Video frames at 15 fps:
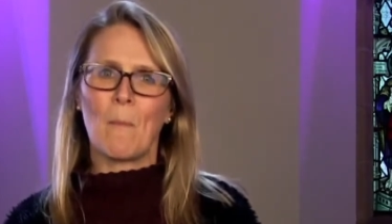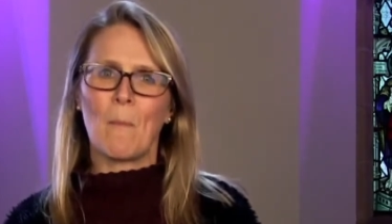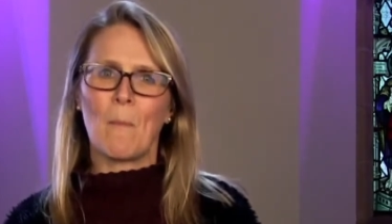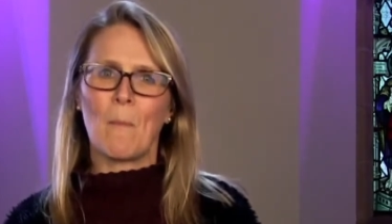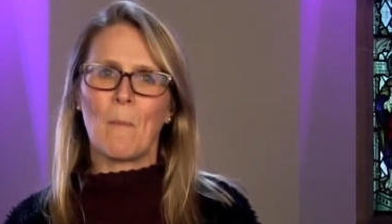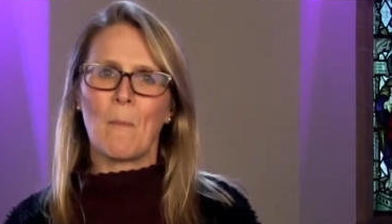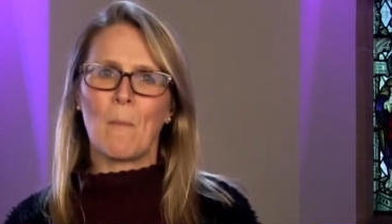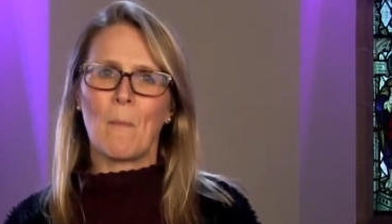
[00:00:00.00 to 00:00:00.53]

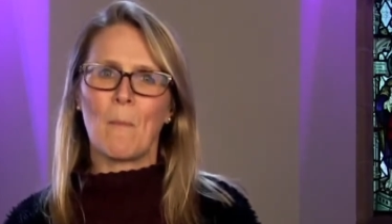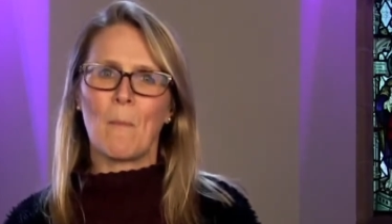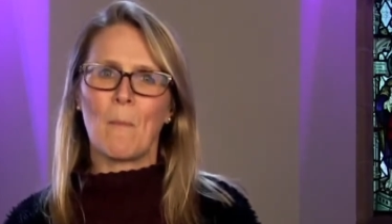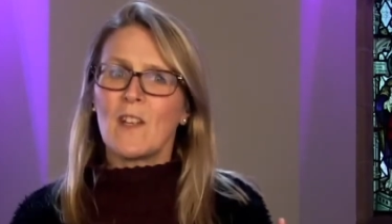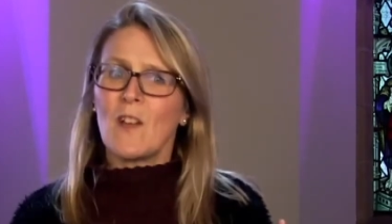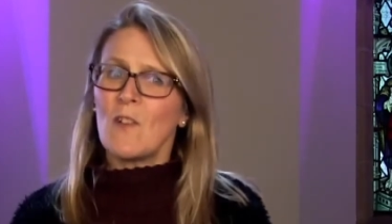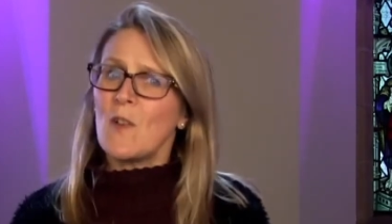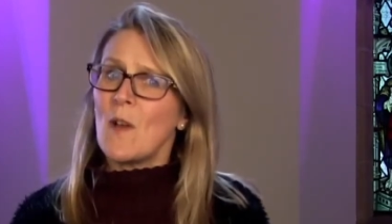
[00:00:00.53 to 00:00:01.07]
Master, I know
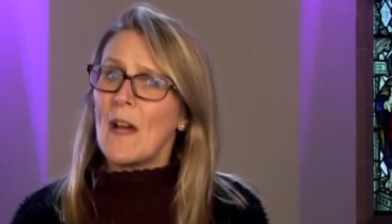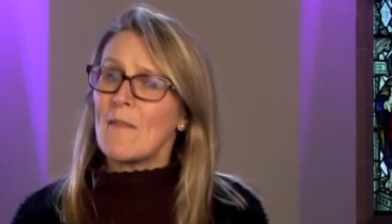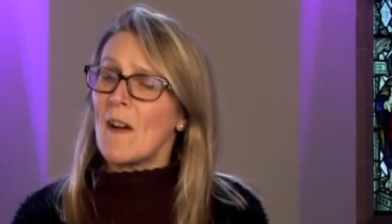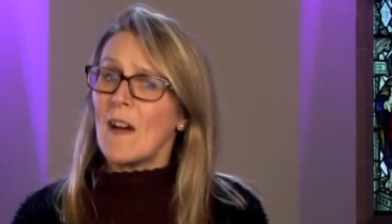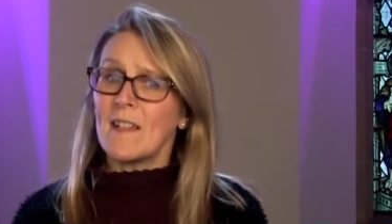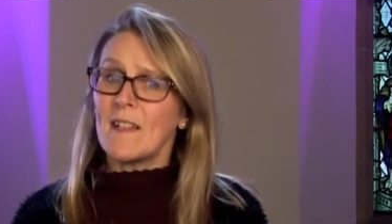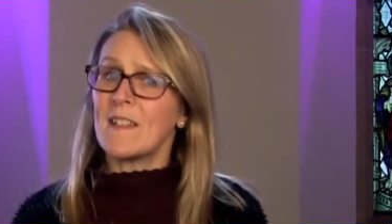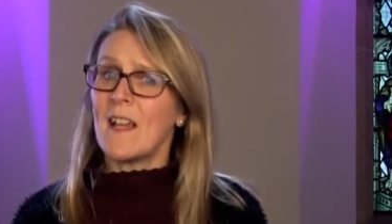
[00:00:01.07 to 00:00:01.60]
you have high
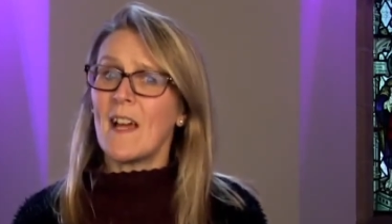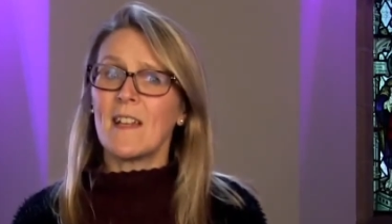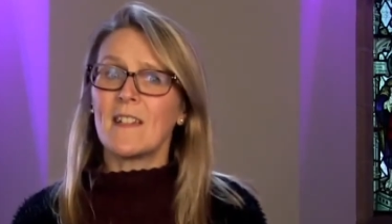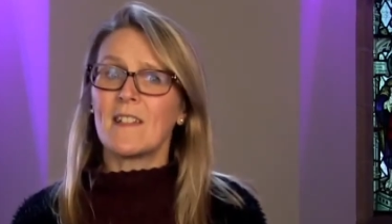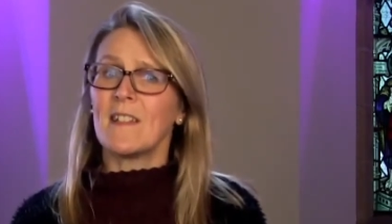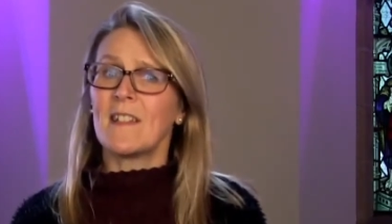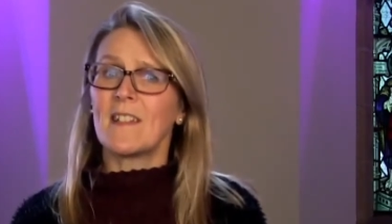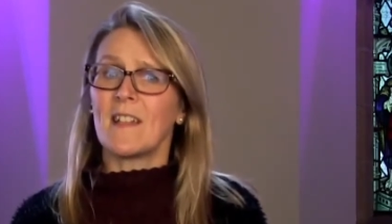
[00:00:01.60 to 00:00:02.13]

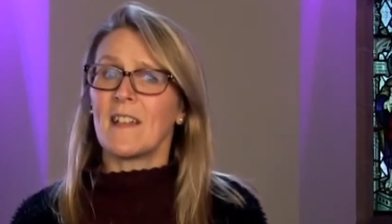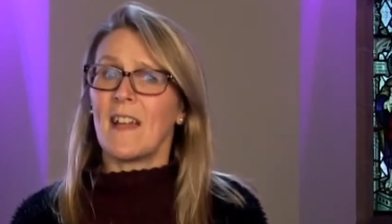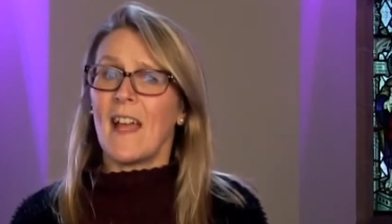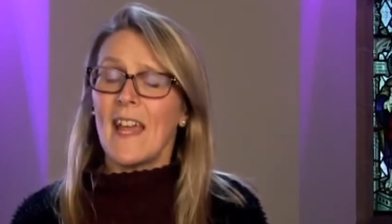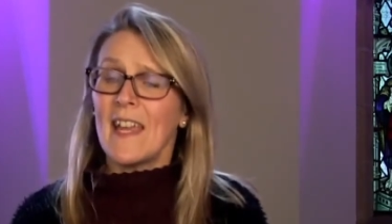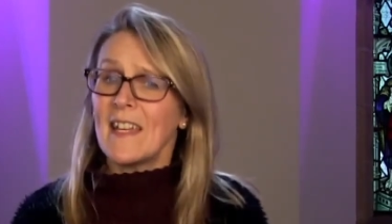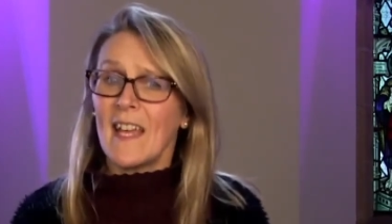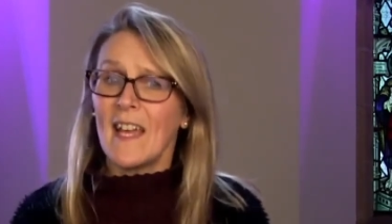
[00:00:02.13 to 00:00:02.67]
standards and hate
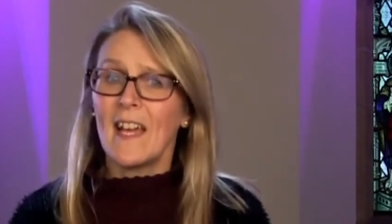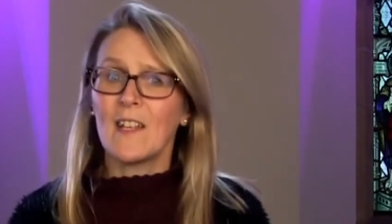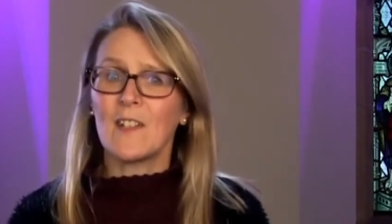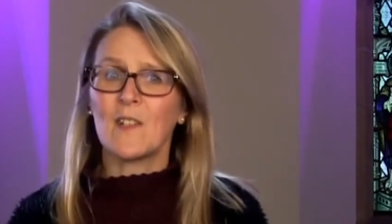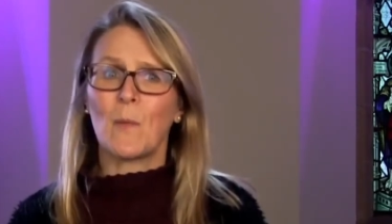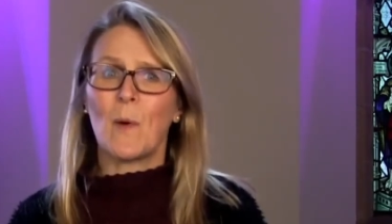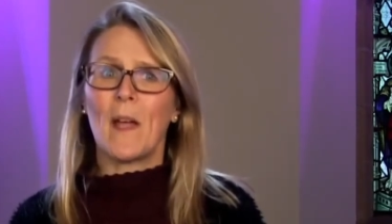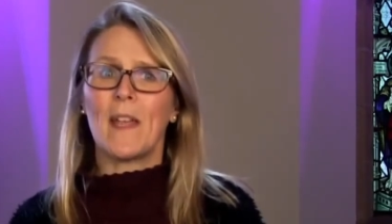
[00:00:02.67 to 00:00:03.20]
careless
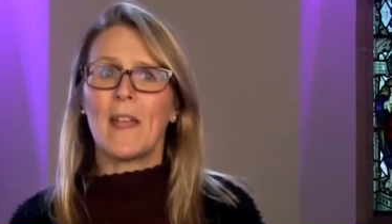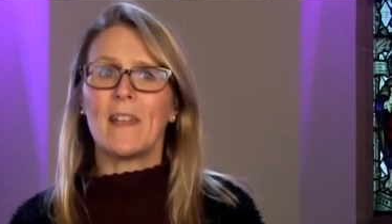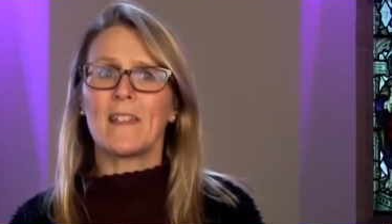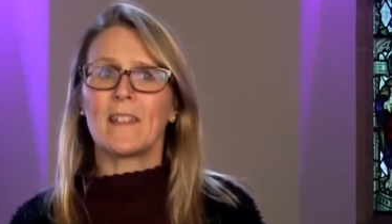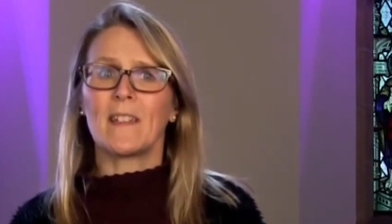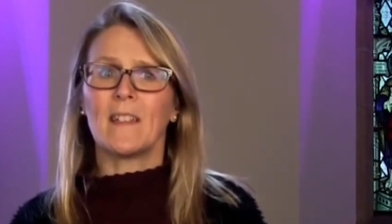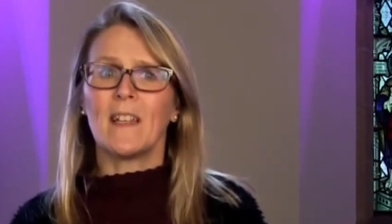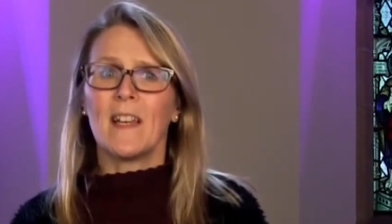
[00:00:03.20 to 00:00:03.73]
ways,
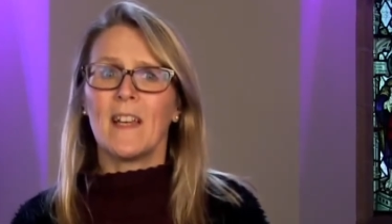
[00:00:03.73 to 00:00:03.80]
and that